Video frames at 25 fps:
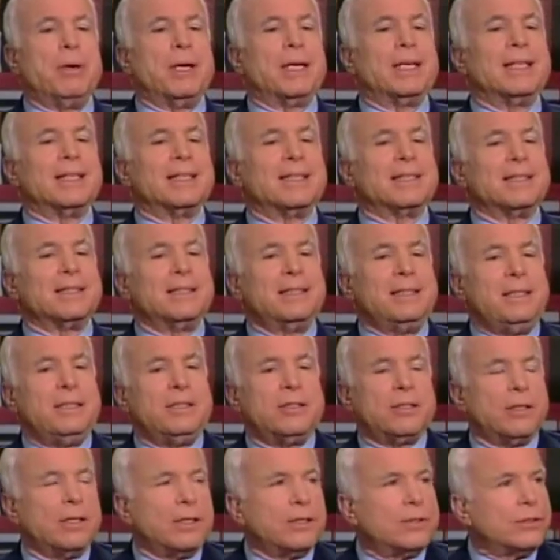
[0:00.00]
but at
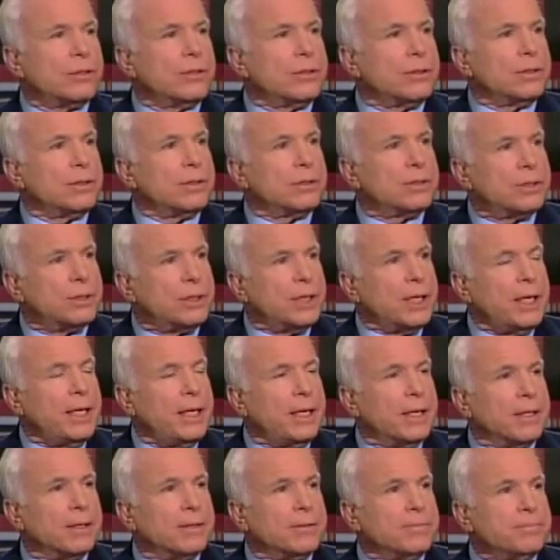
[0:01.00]
least let's
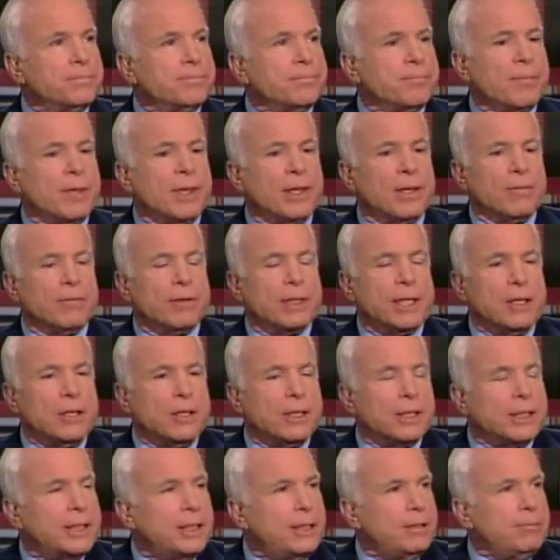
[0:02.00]
understand that we
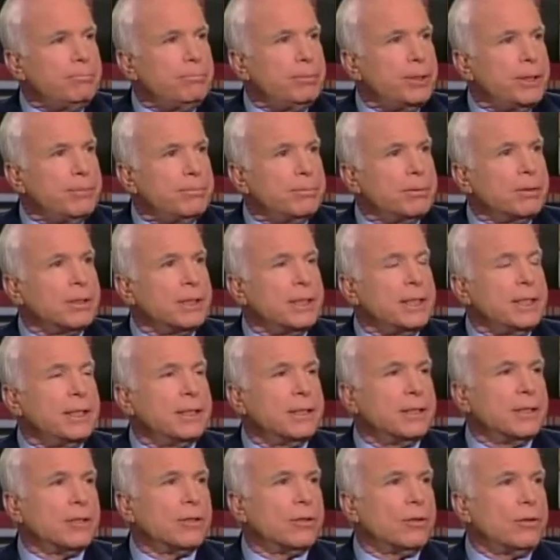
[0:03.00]
got to keep people
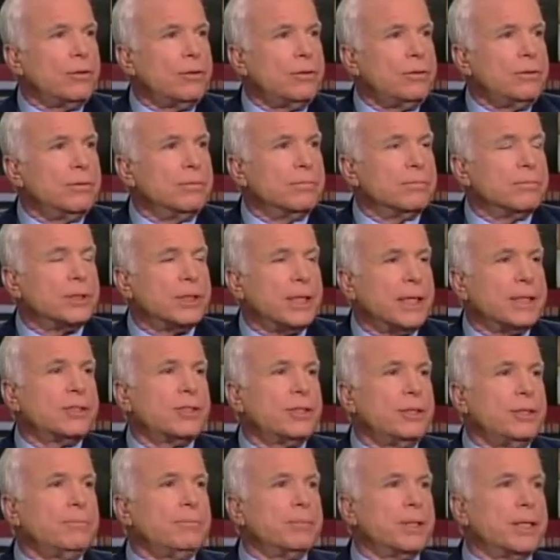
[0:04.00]
in their homes.
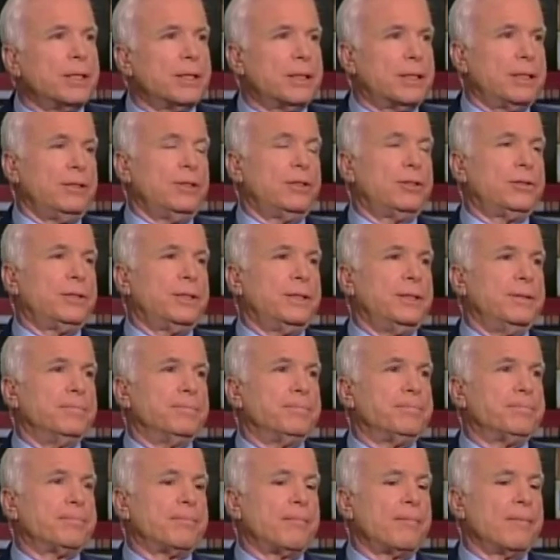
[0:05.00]
That's the American
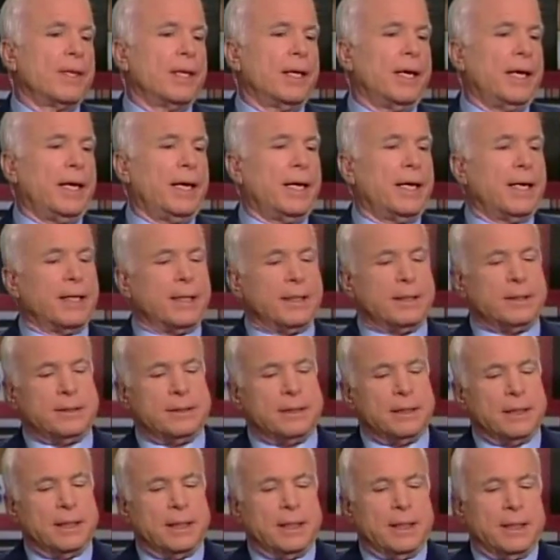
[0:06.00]
dream. And
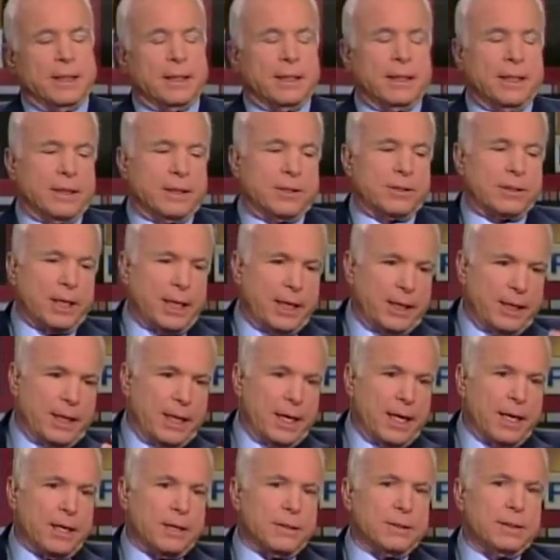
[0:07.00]
they say
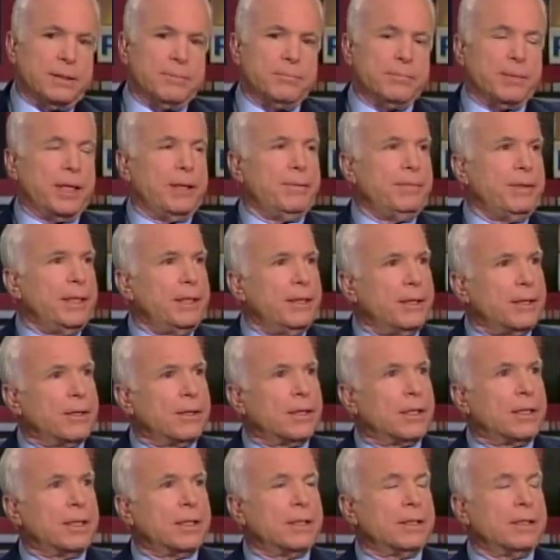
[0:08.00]
now that maybe
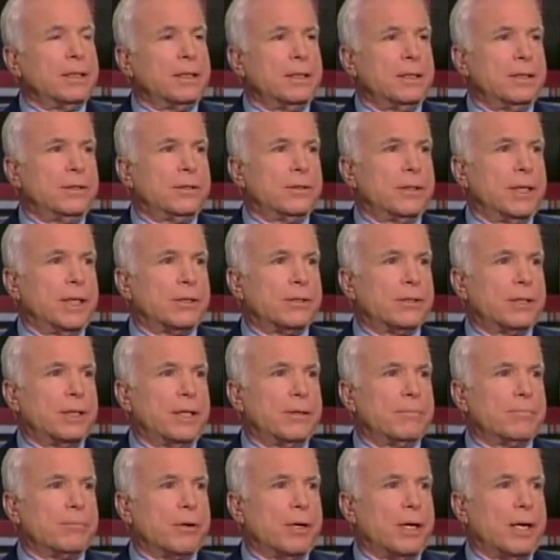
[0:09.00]
they're going to address
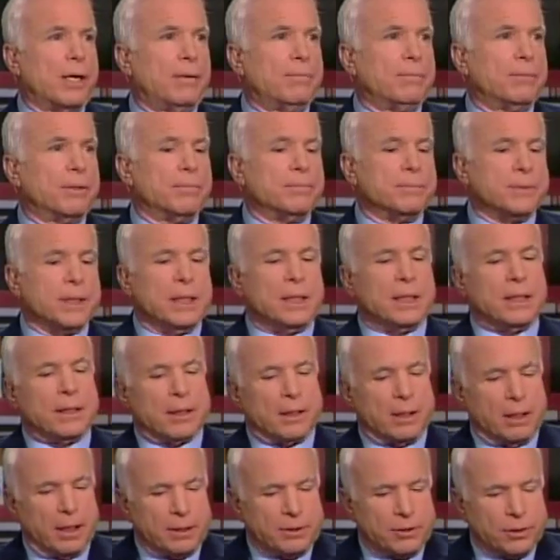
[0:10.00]
that problem.
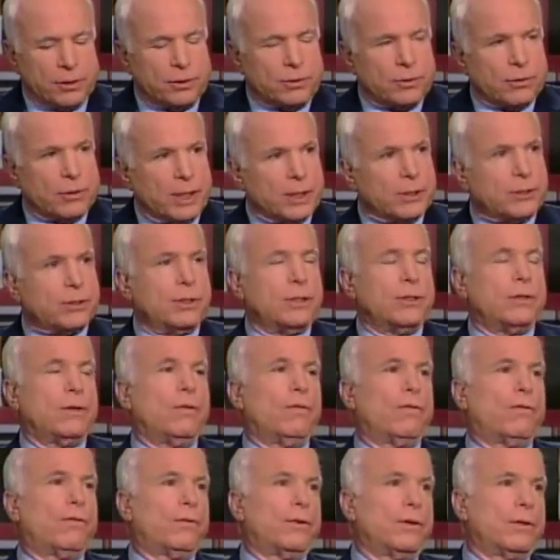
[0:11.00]
Let's address it
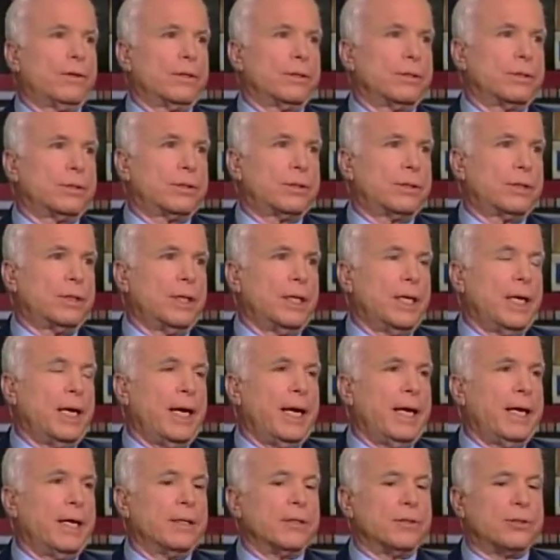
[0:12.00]
first.
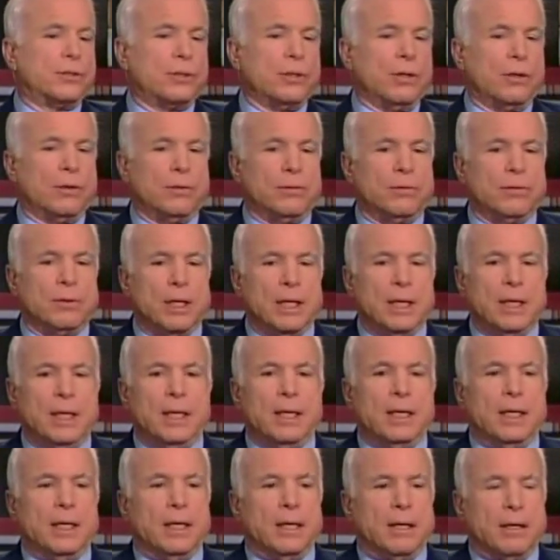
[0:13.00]
And so
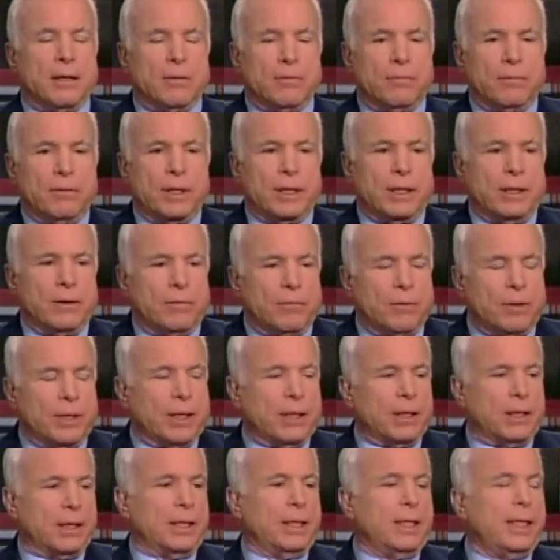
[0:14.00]
when
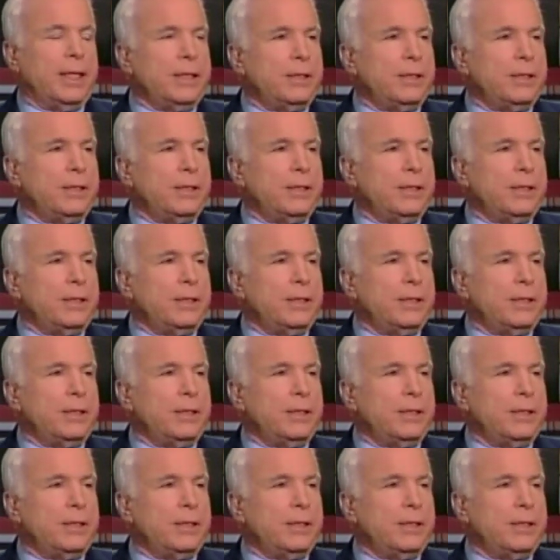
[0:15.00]
a